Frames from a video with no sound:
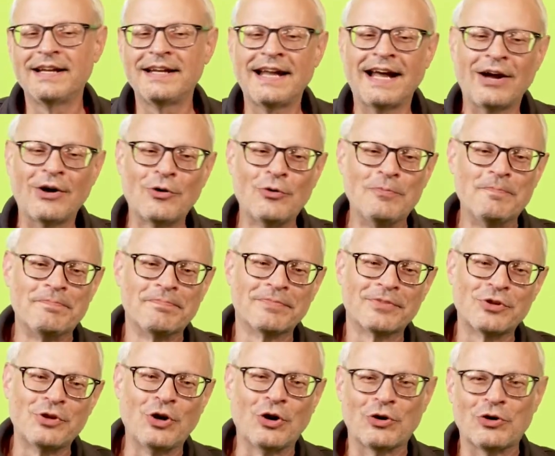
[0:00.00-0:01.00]
Now,
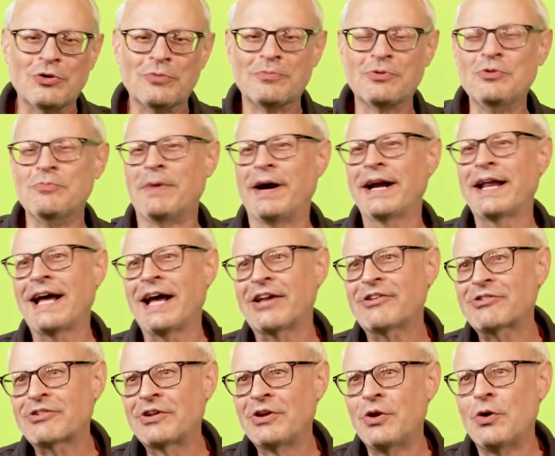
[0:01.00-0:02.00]
you know, you, you might
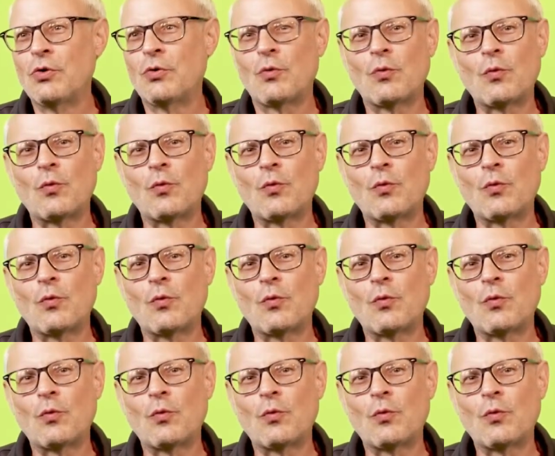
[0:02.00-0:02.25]
ask,